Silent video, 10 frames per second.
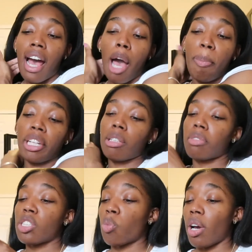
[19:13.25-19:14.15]
I picked up
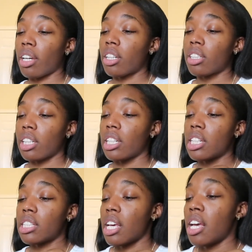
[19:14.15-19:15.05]
these wedding
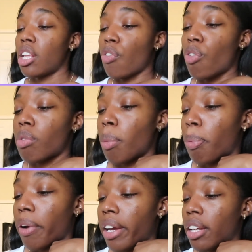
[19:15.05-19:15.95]
cookies. They're from the
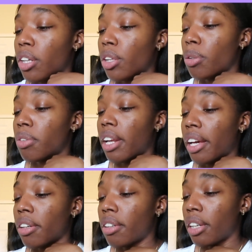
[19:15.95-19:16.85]
brand
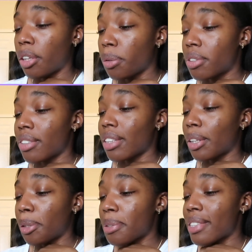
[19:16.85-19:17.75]
Glutenet
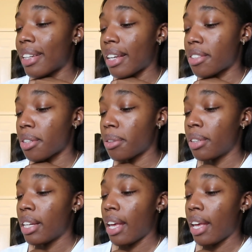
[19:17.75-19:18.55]
Glutinetto.